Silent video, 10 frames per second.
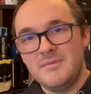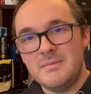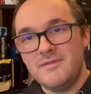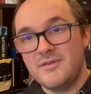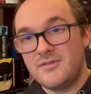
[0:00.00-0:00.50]

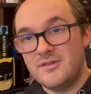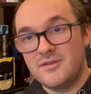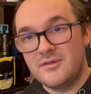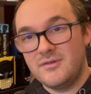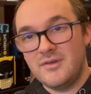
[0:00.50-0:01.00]
Maybe if there's
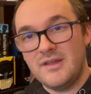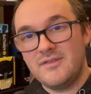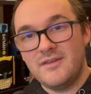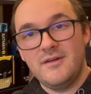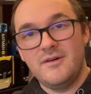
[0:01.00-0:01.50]
another
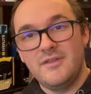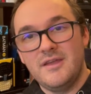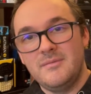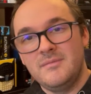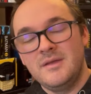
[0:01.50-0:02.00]
great sale on
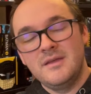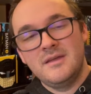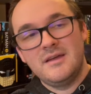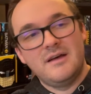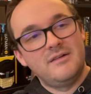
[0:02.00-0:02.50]
them,
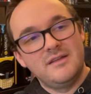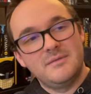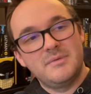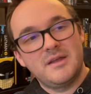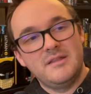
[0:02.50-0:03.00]
I'll end
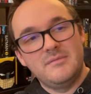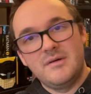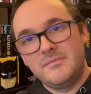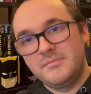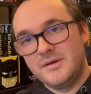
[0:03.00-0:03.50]
up picking them
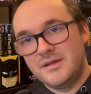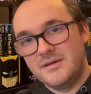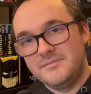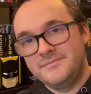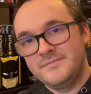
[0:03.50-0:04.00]
up. But
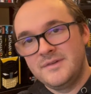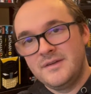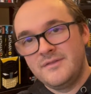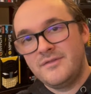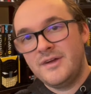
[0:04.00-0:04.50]

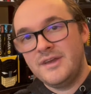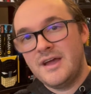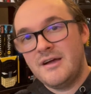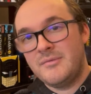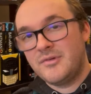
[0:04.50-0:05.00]
for right
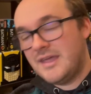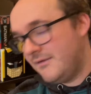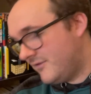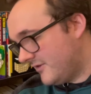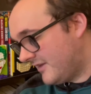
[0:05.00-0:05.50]
now, I'm okay
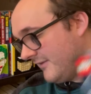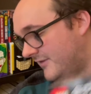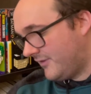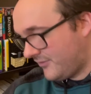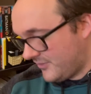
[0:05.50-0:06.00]
with just
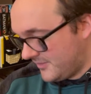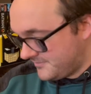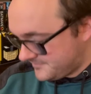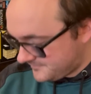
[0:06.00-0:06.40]
having this one.